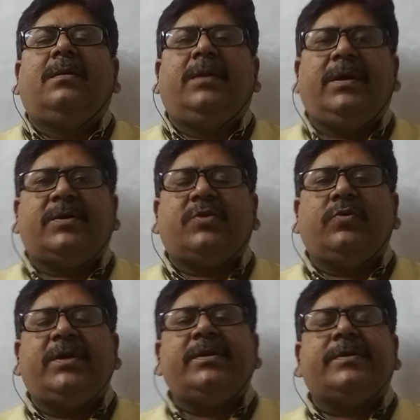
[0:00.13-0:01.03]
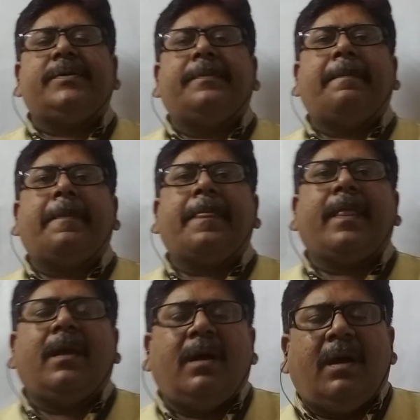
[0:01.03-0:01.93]
Dear students,
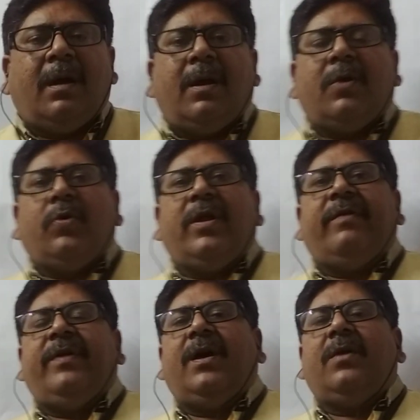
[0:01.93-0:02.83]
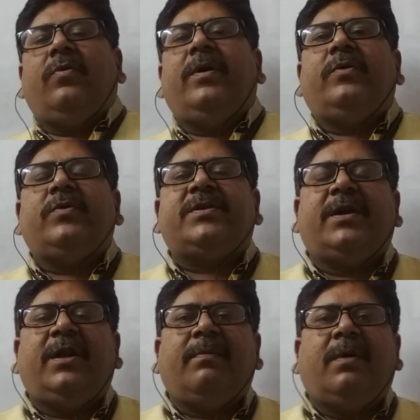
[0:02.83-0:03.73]
today we are going to
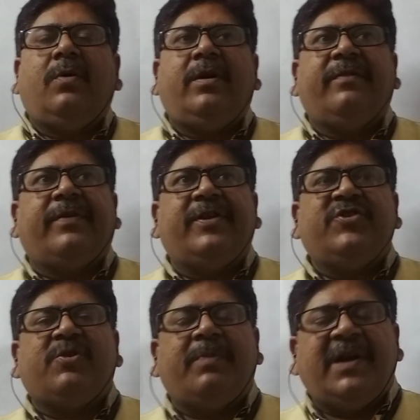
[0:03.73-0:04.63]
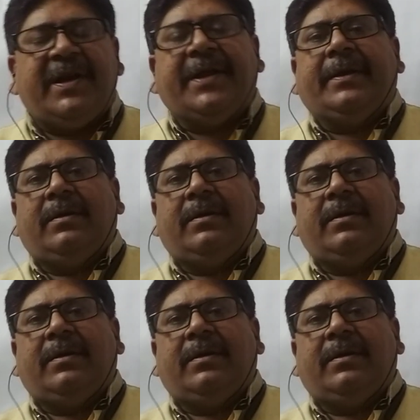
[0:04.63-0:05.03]
study about differentiability.